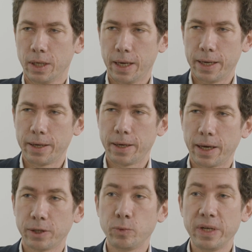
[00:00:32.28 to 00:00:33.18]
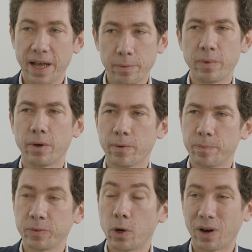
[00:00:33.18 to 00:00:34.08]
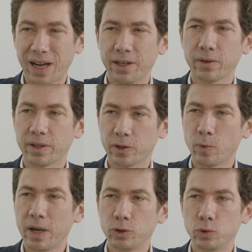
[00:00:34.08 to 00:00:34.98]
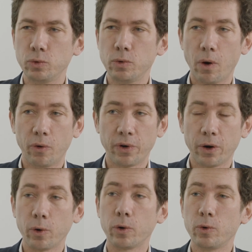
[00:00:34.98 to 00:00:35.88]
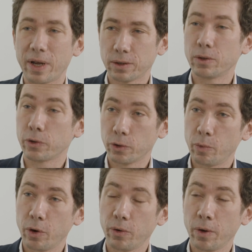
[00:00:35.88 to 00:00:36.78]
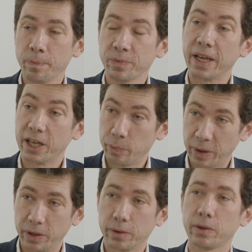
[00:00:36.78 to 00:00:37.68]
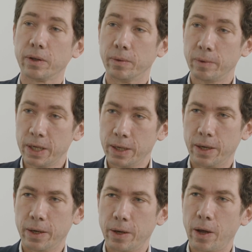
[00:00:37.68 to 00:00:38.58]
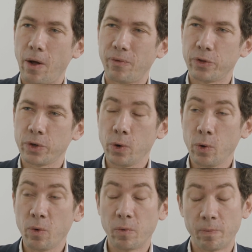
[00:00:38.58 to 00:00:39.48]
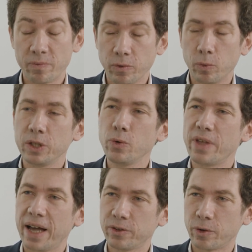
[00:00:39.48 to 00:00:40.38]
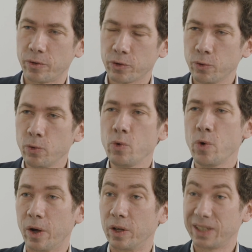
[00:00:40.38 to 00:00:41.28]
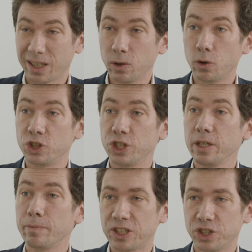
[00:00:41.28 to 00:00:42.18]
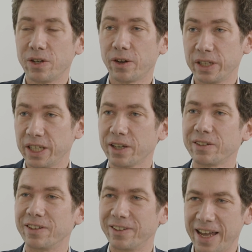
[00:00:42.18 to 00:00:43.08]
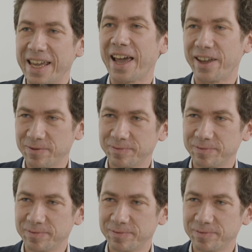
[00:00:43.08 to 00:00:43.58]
and we help our clients as well to offer a great customer experience. And so we do that through technology, machine learning, and AI.